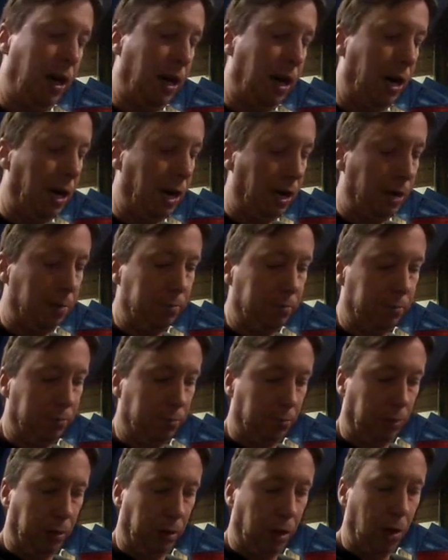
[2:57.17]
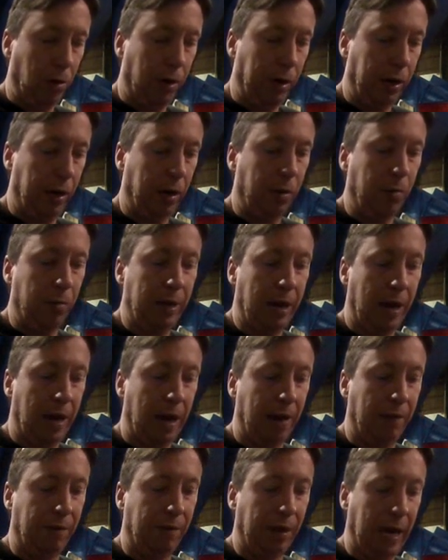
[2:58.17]
Below here we
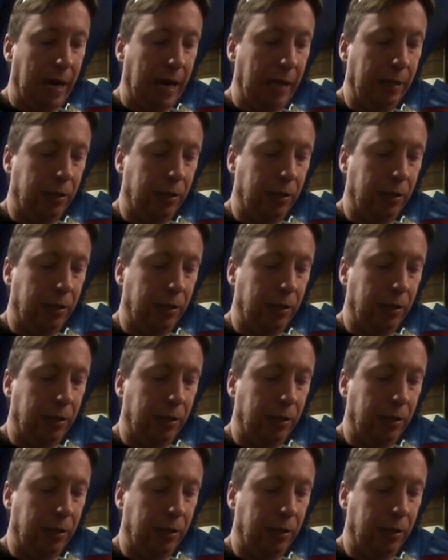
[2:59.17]
have a